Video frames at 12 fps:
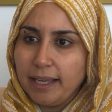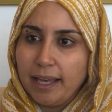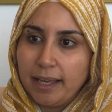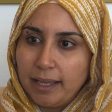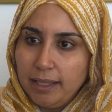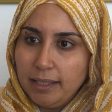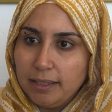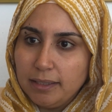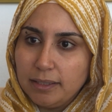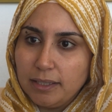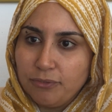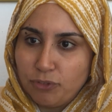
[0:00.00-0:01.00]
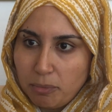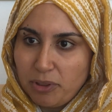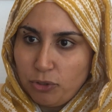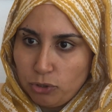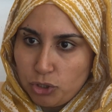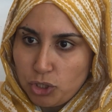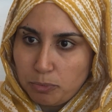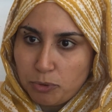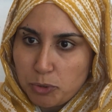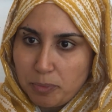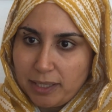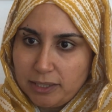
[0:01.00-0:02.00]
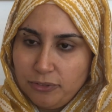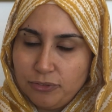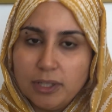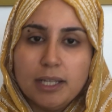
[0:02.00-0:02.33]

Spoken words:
air from a theological perspective,